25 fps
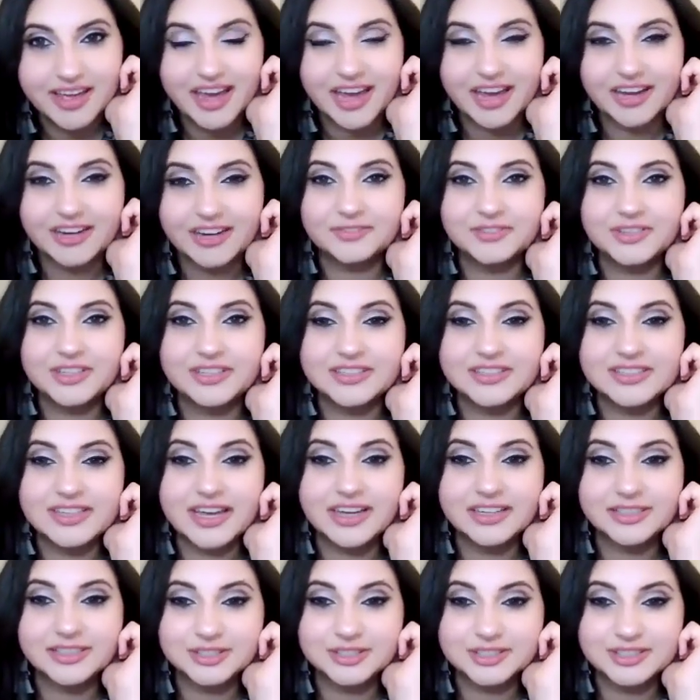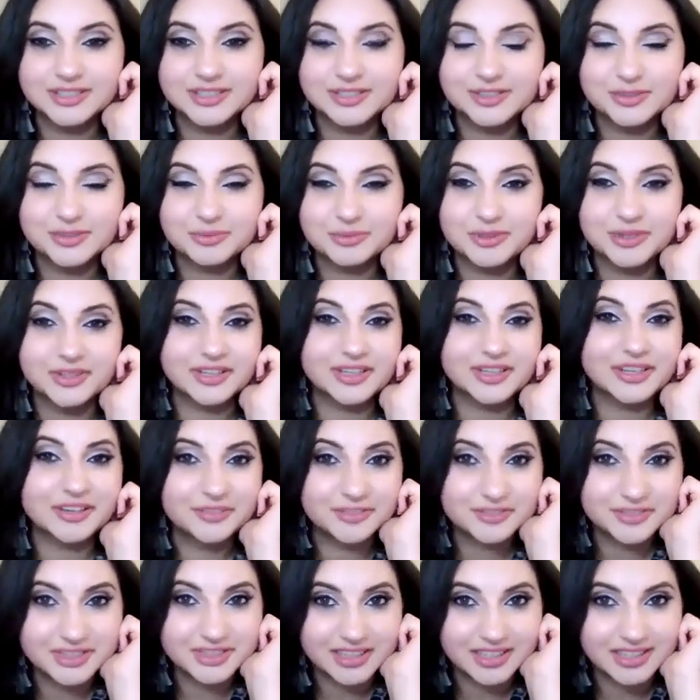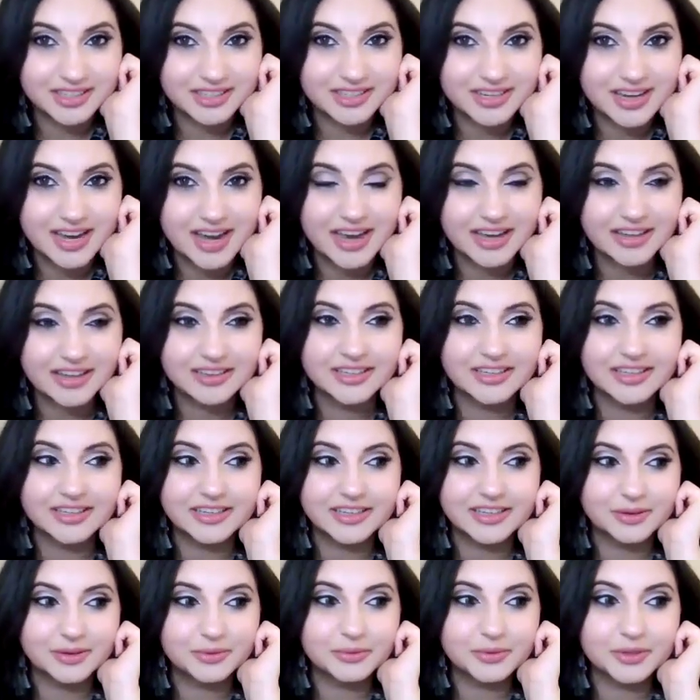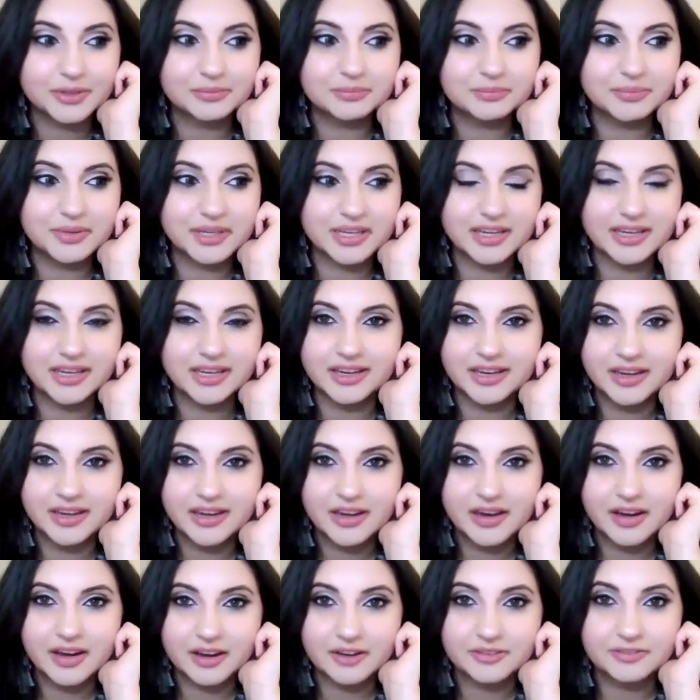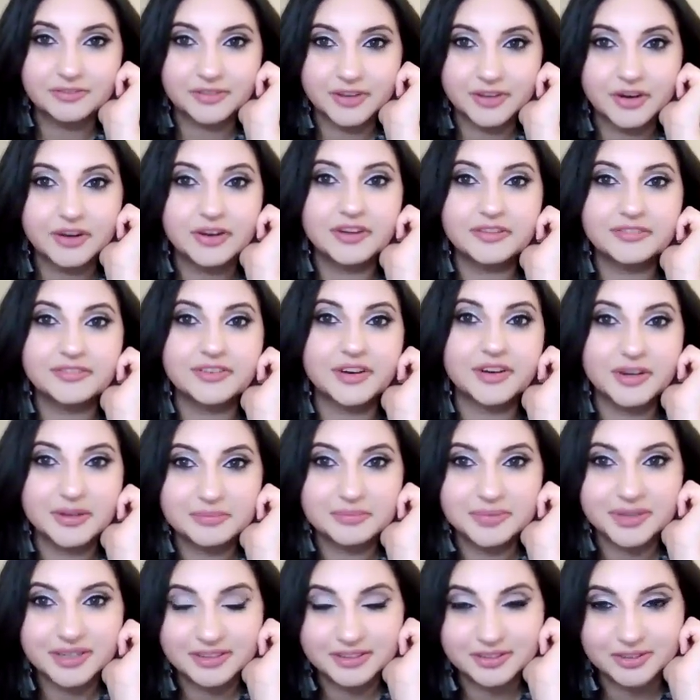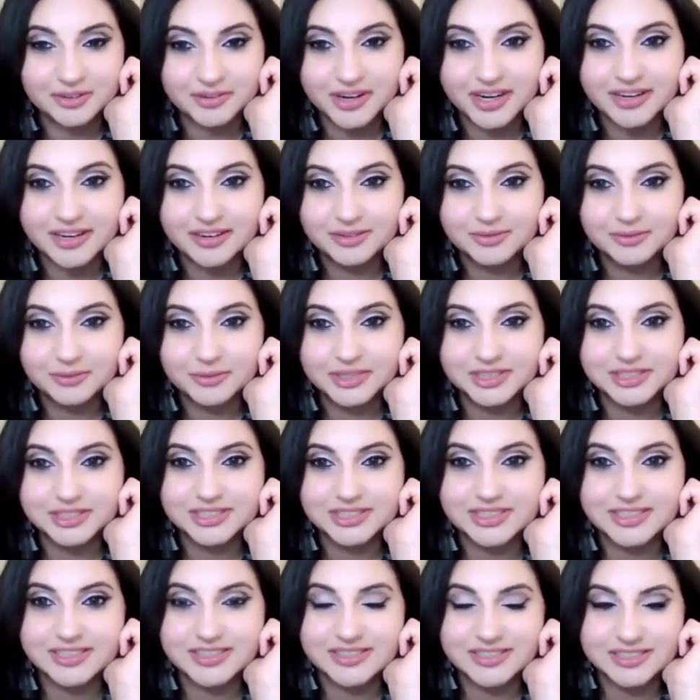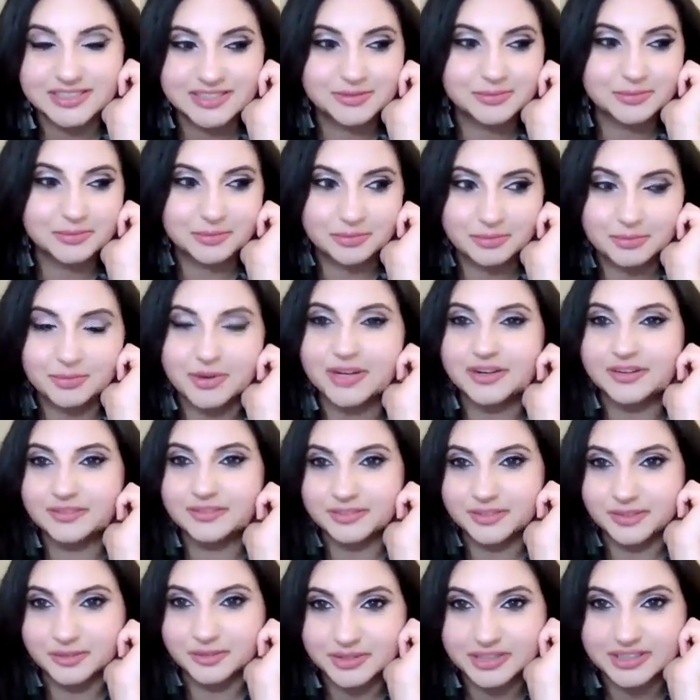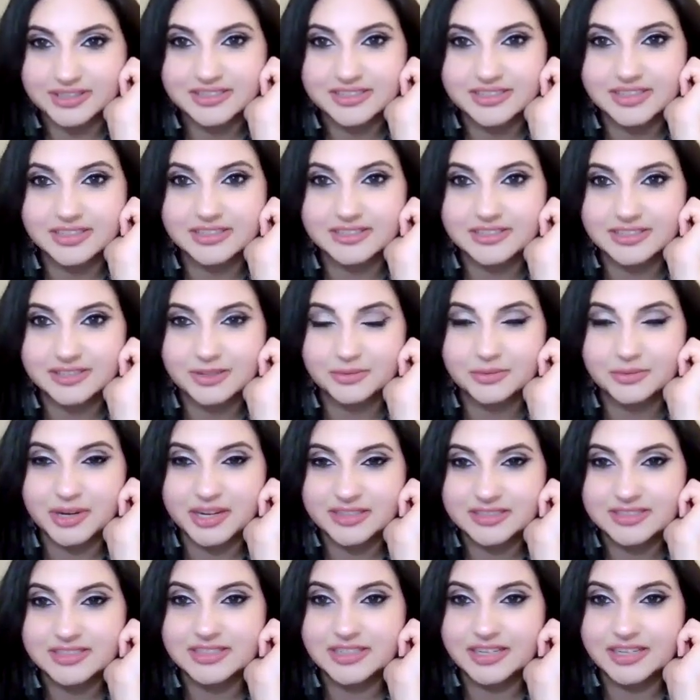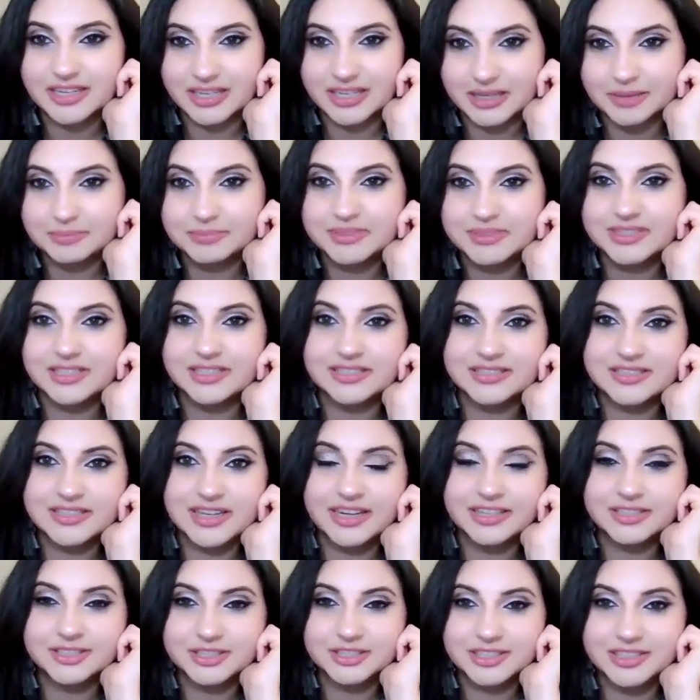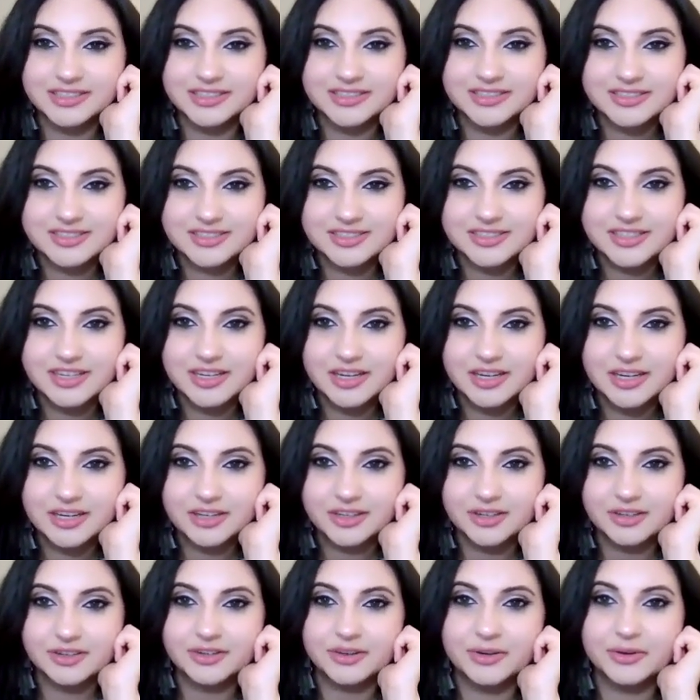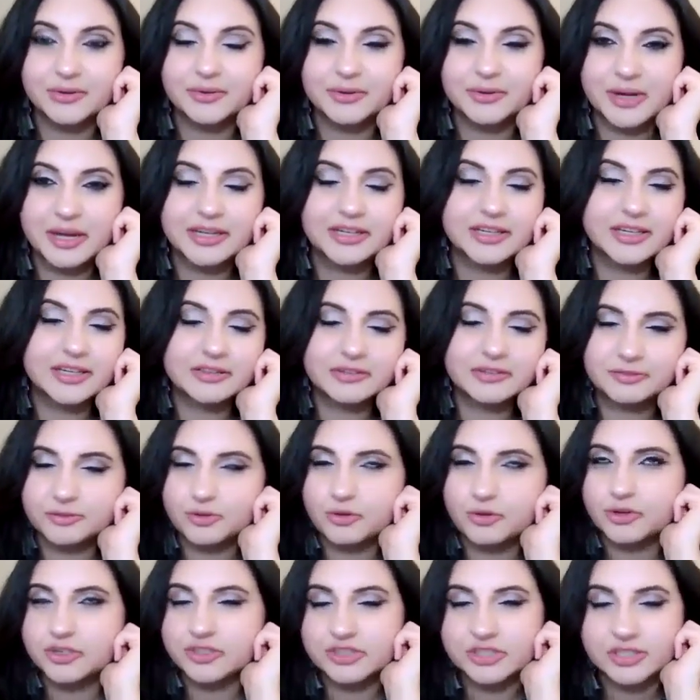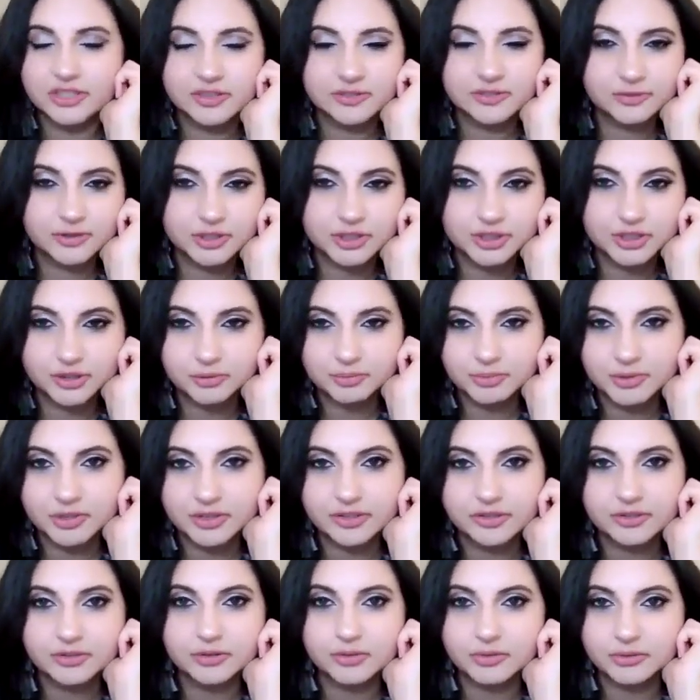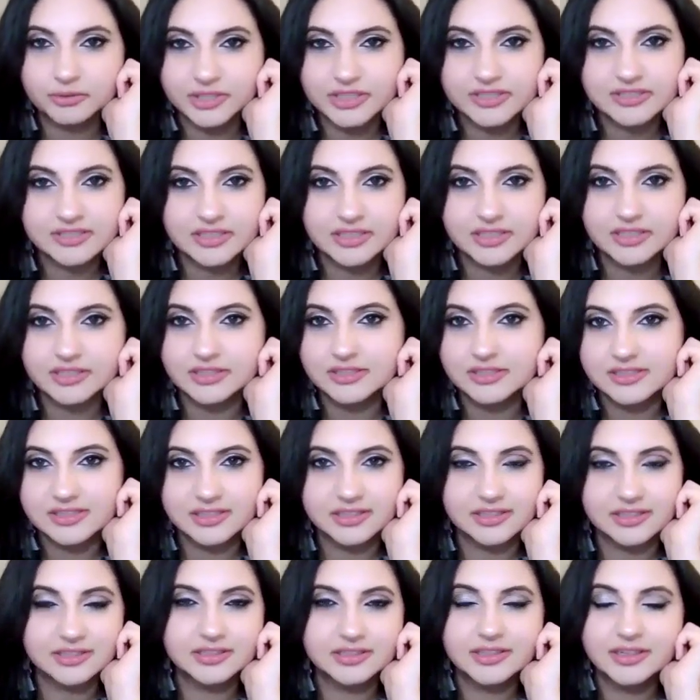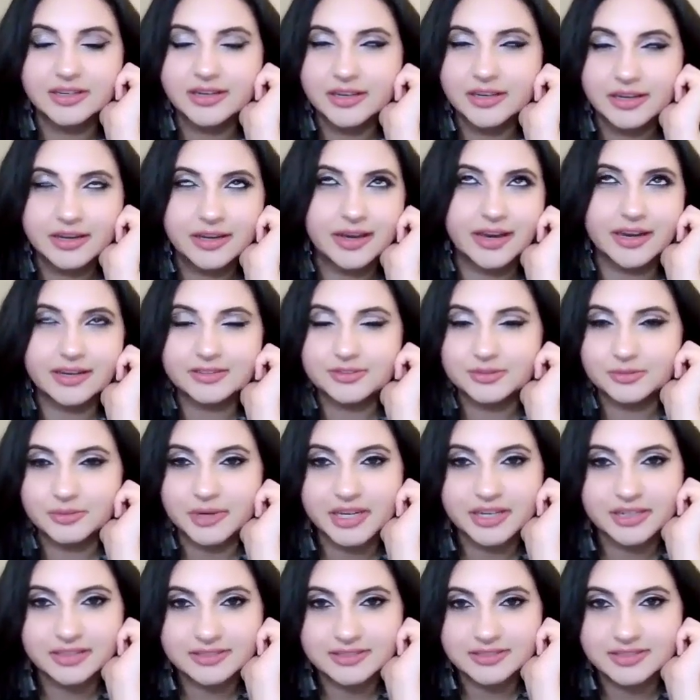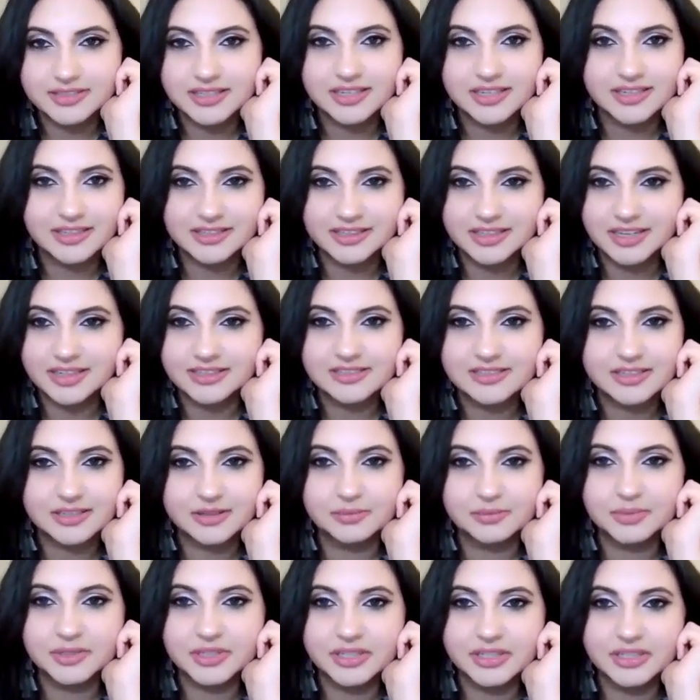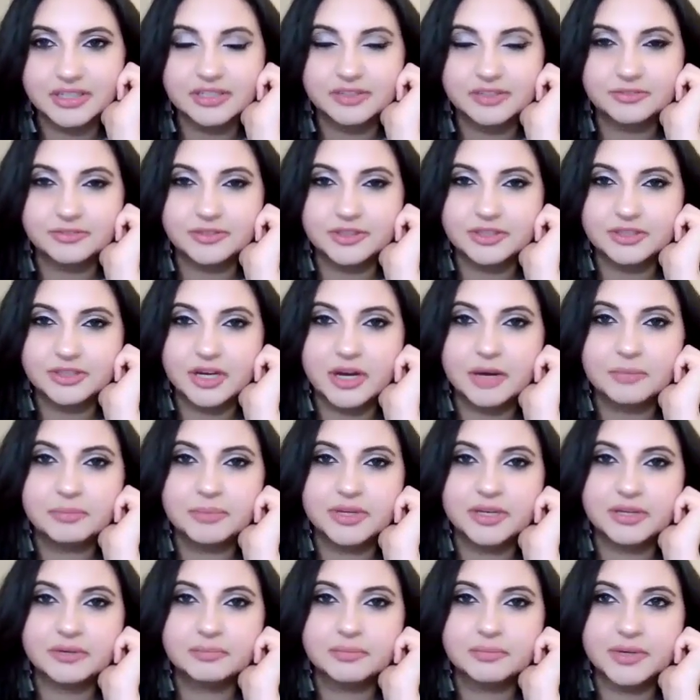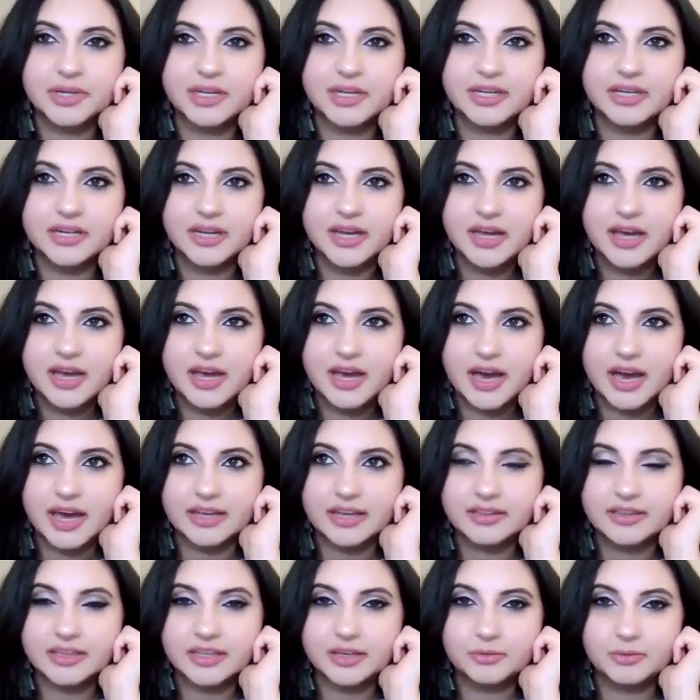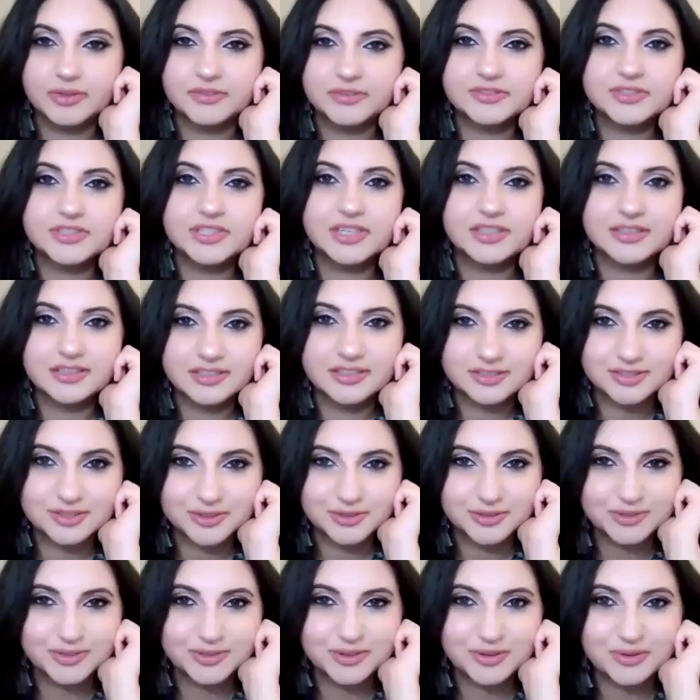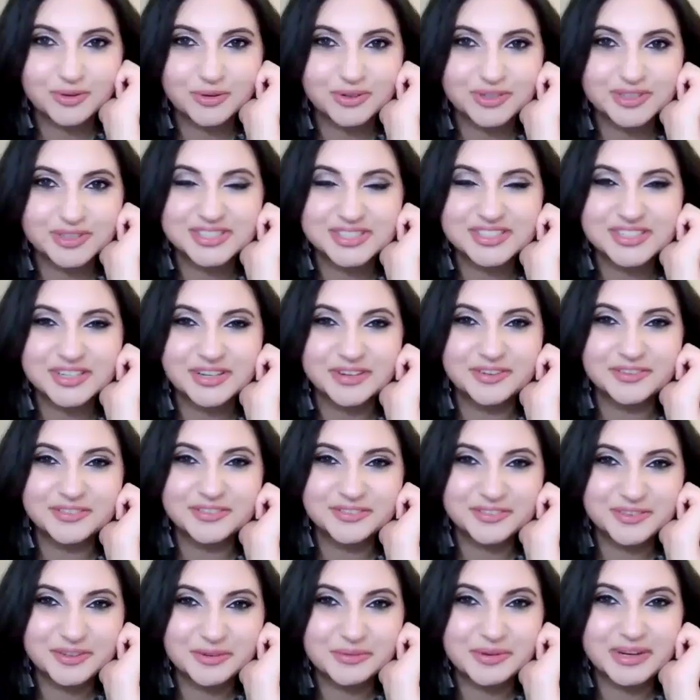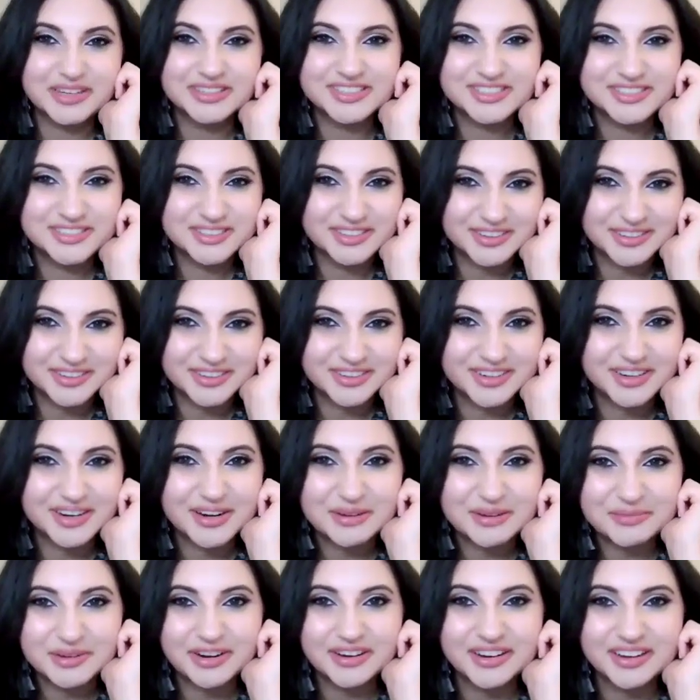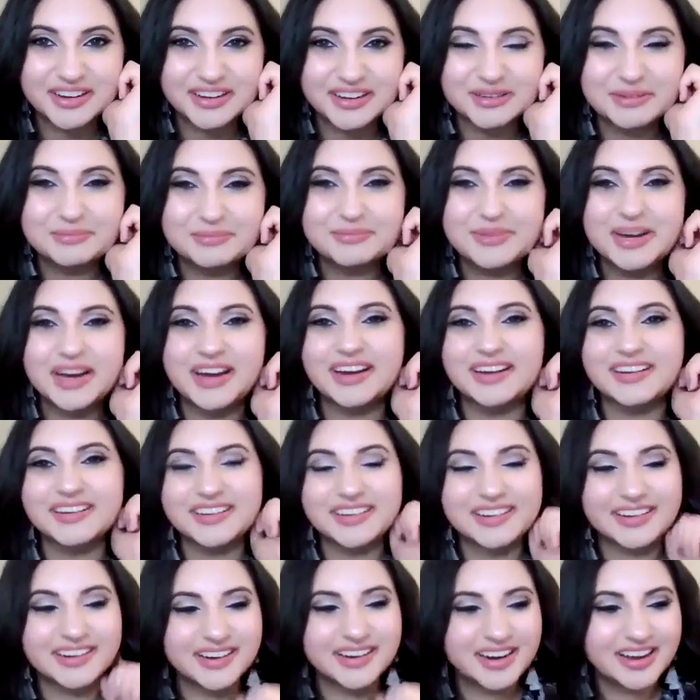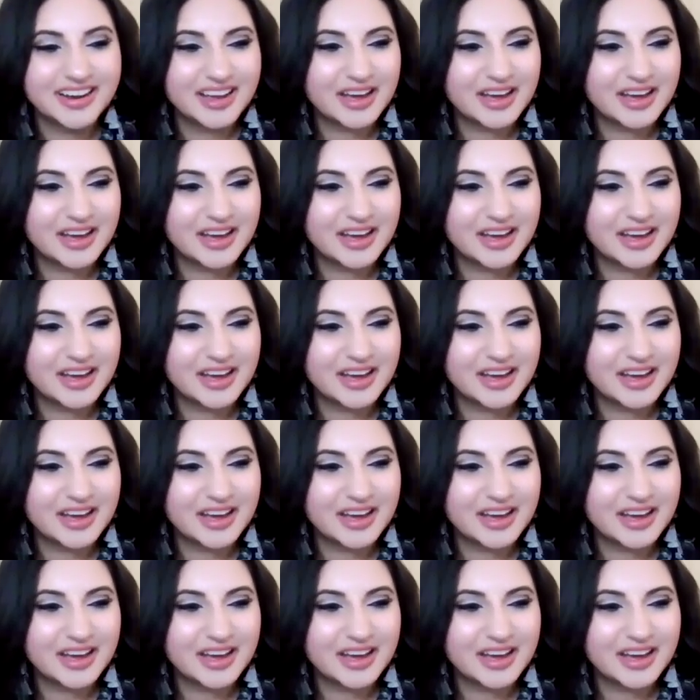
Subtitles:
And if these sanctions were lifted, I think it would be a very, very big threat, which is one of the reasons the West keeps these sanctions. Of course, it's for geopolitical reasons and X, Y, and Z, and that's a completely different topic. But I think we've seen this through the course of the Western or American empire.